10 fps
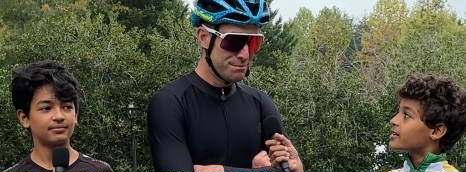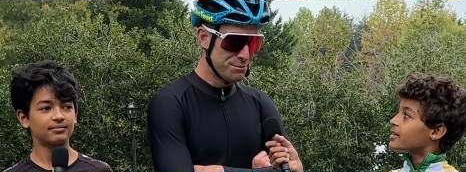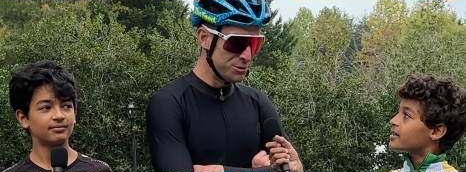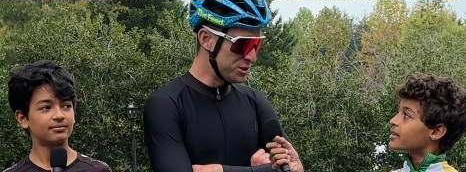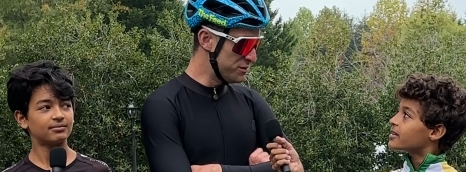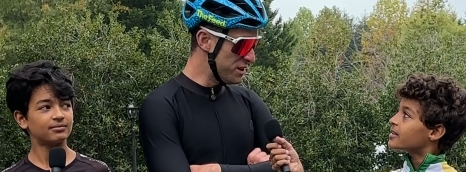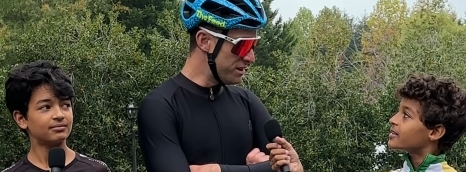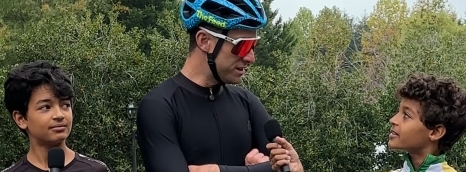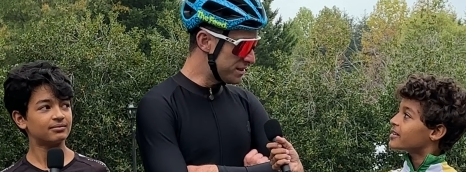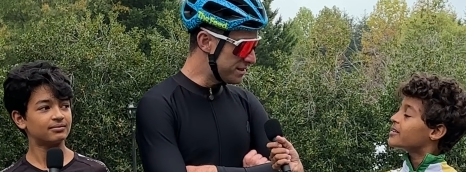
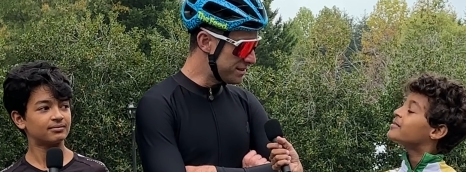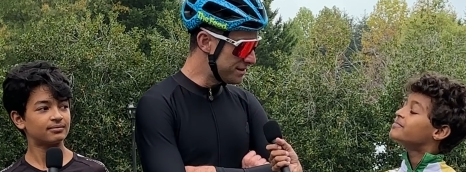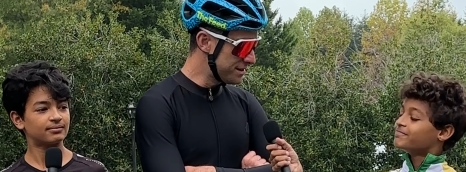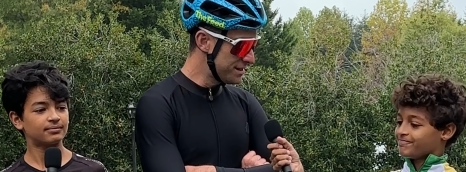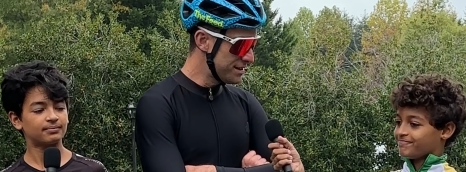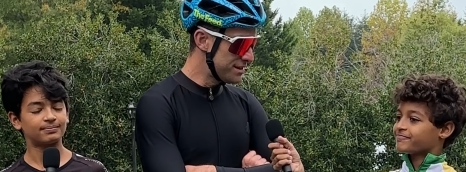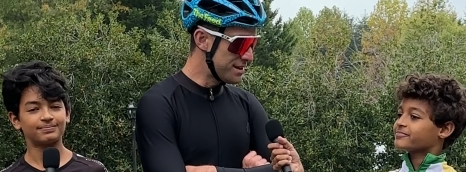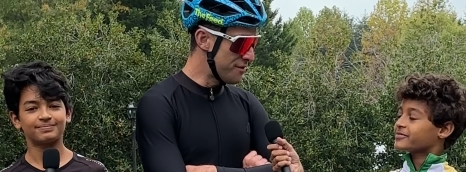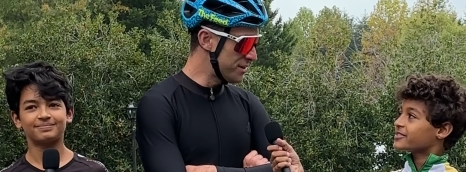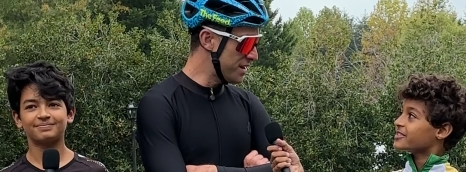Speaker 1: Perseverance,
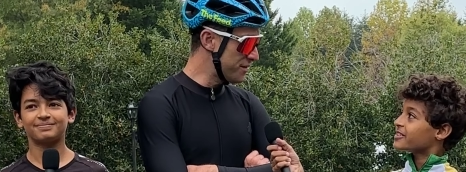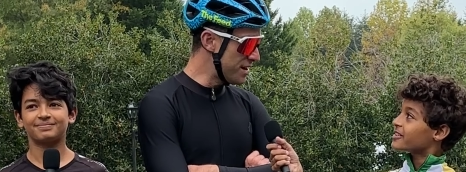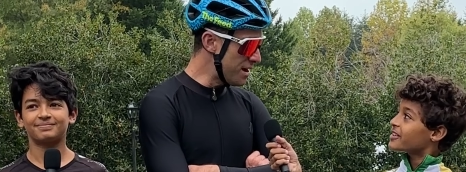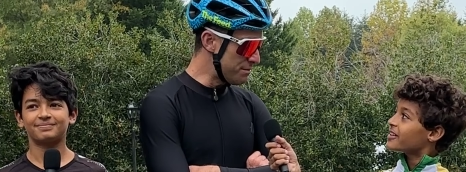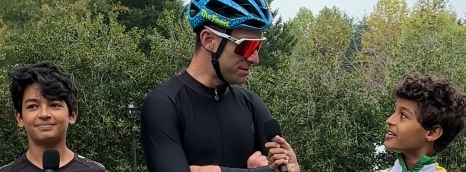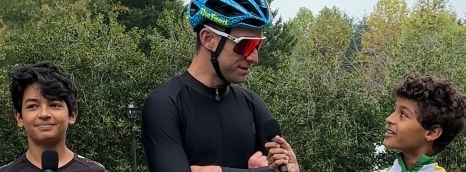never giving up.